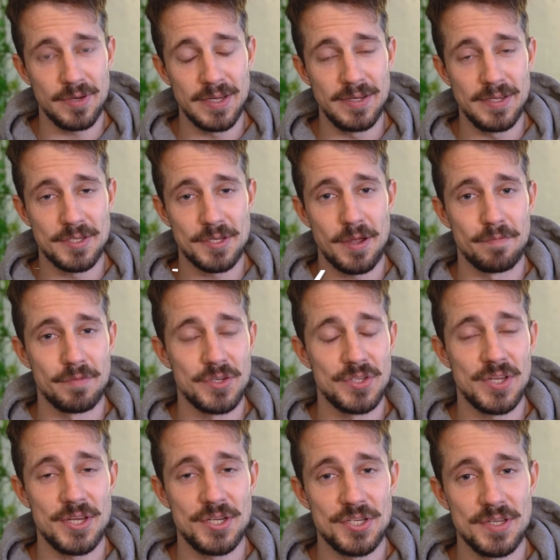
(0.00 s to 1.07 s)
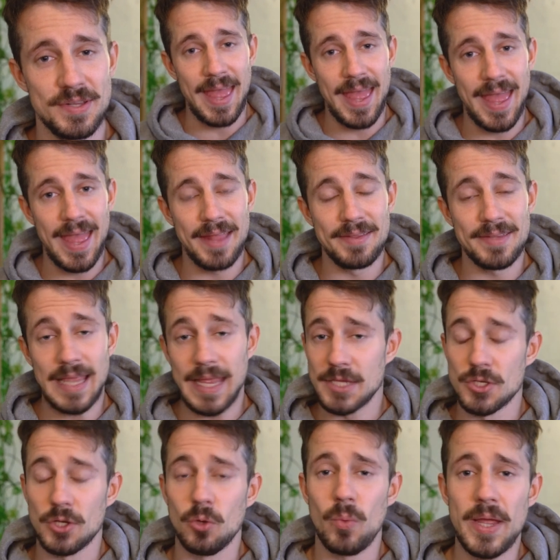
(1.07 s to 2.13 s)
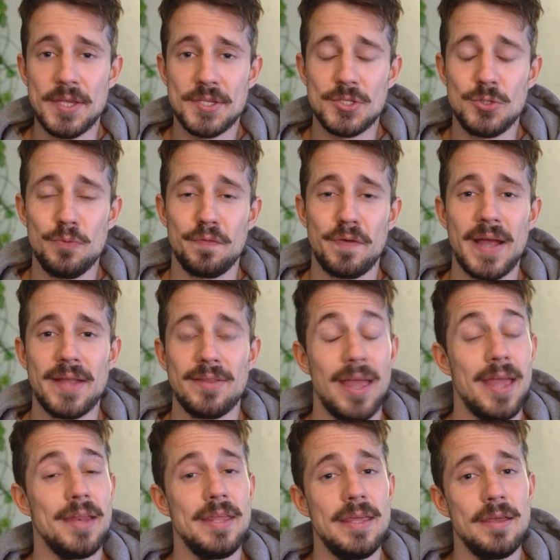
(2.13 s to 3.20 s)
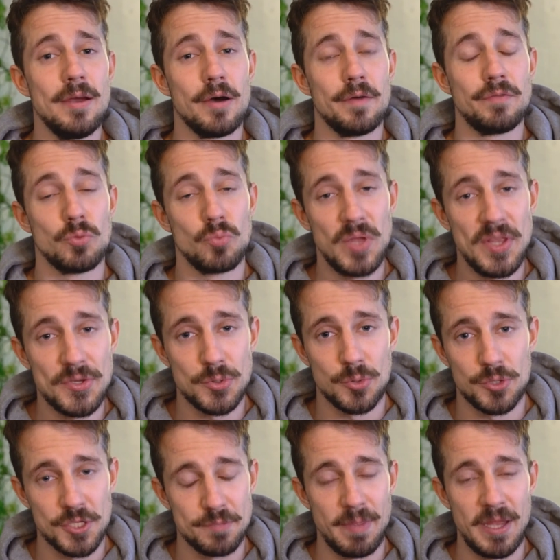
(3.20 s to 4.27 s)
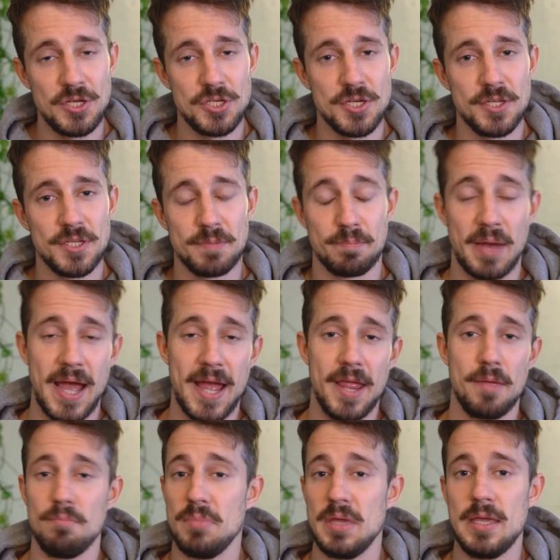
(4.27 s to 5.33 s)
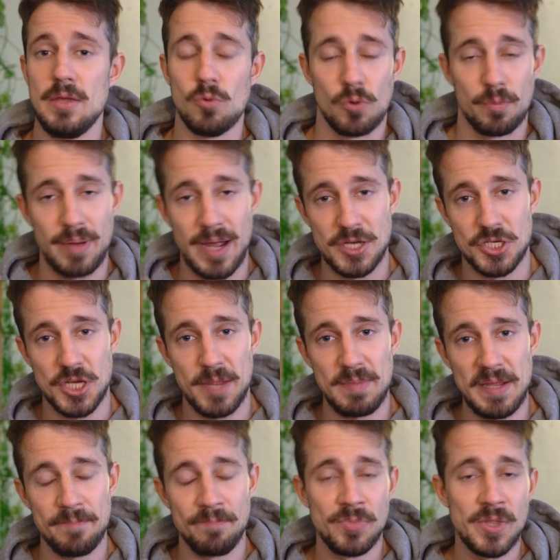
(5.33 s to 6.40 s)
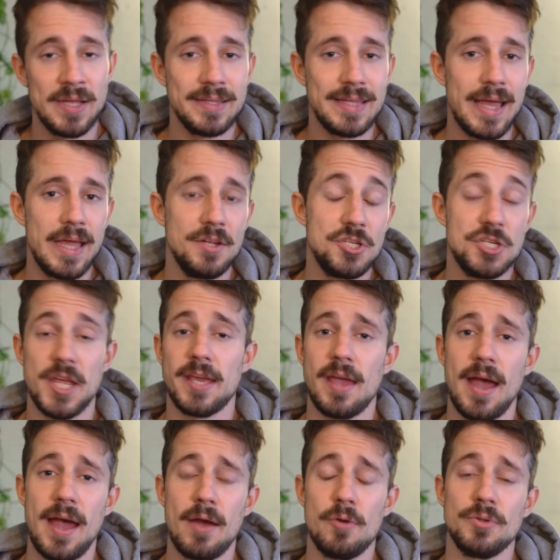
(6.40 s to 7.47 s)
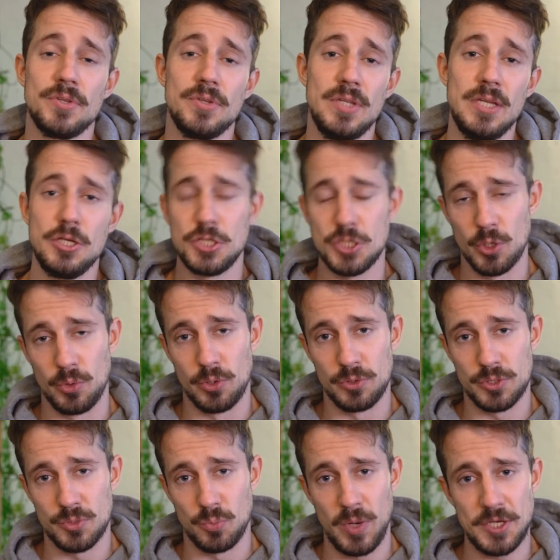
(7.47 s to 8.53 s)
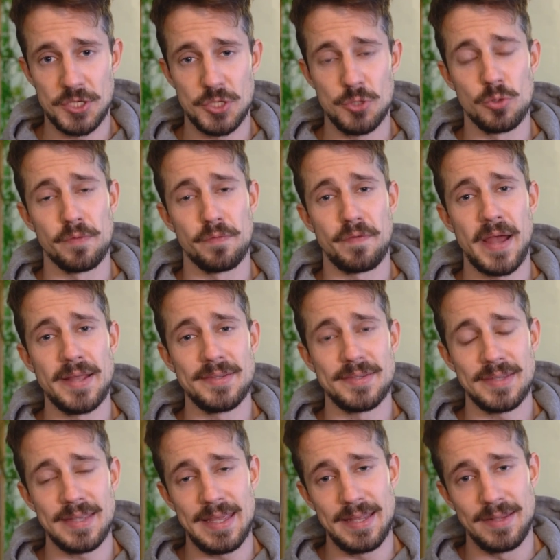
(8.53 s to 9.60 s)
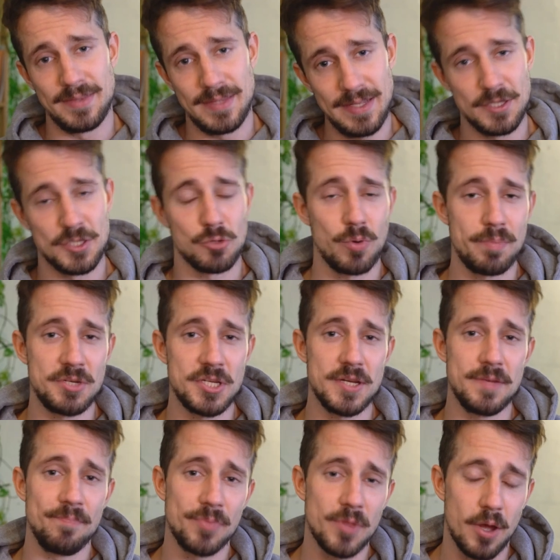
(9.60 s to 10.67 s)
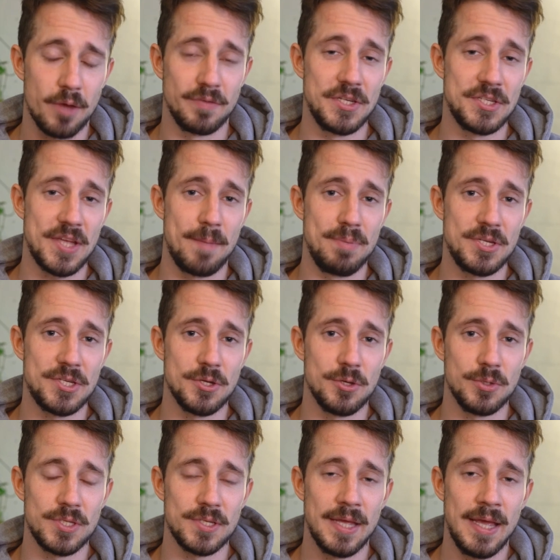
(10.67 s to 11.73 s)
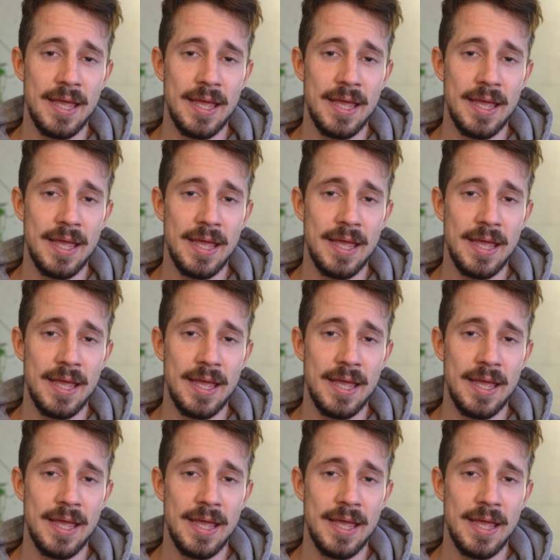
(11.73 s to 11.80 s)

in this conversation. And as always, to find any of the resources mentioned by me or by Jamey, then check out the show notes, which you can find in the description of this episode.